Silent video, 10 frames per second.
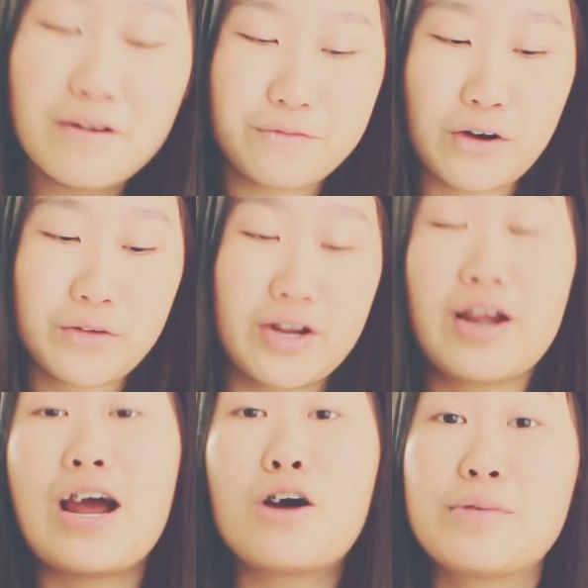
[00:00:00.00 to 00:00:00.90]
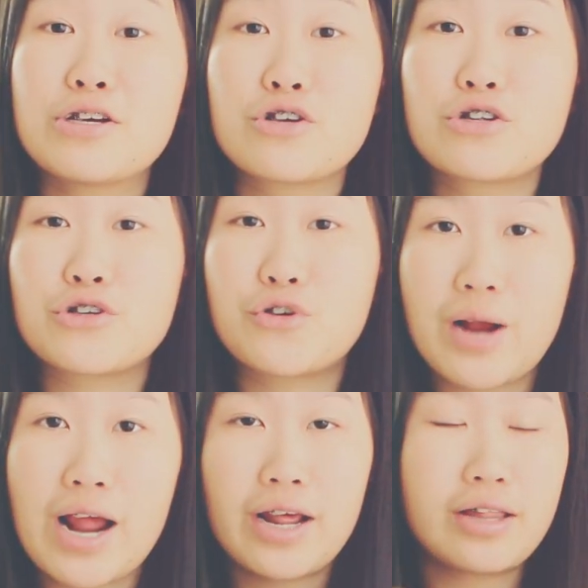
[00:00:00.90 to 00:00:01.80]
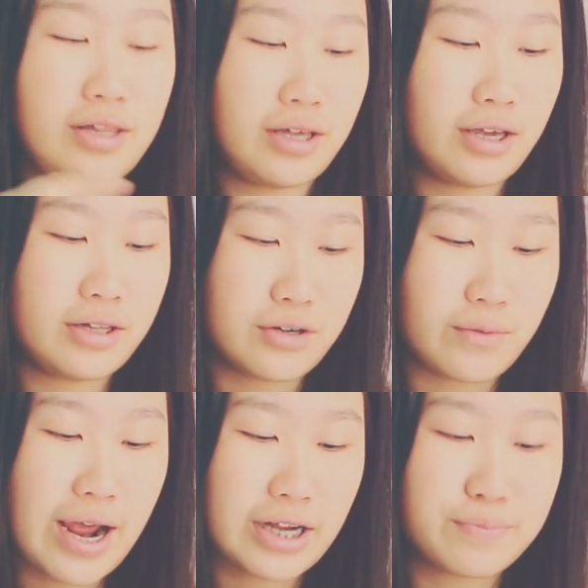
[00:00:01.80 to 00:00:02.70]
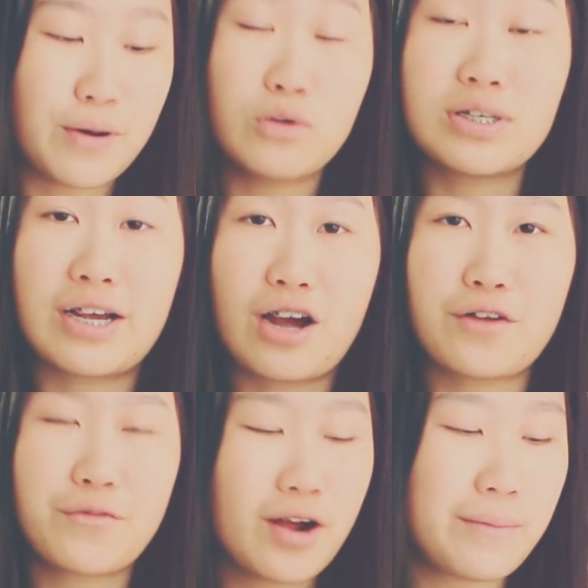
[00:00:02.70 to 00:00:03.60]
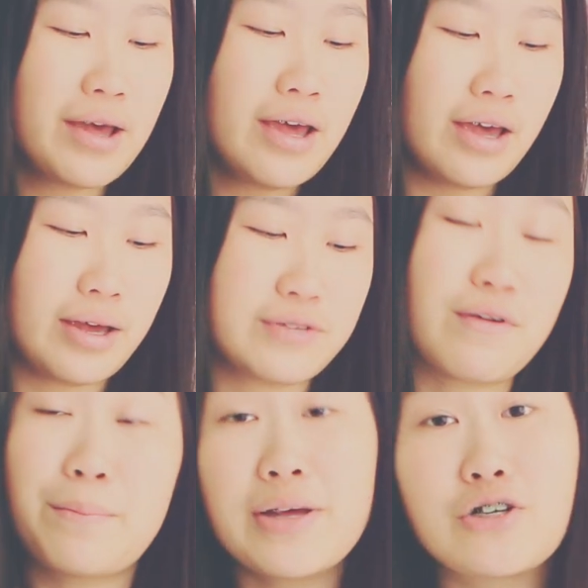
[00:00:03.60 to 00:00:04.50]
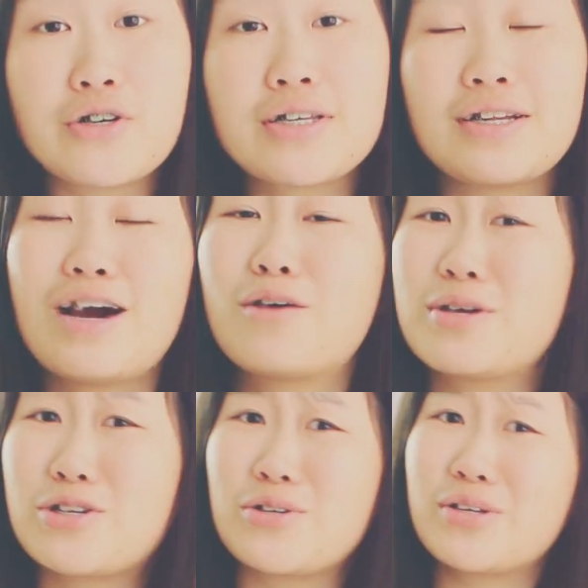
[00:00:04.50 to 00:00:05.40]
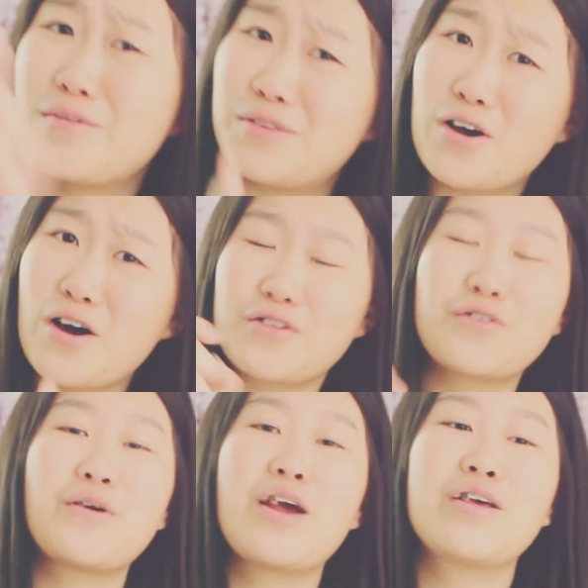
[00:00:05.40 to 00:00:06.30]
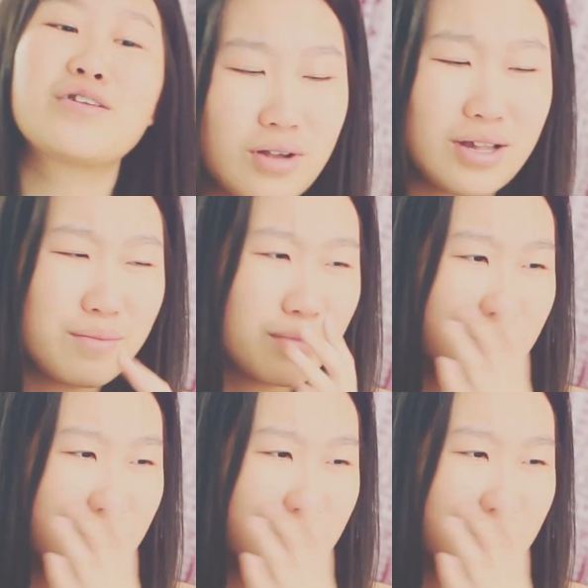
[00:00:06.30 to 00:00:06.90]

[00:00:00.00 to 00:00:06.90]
my phone here and I'll be sure to credit the direct post I got it from. It's from Pinterest and I'll be sure to give the author credit. In the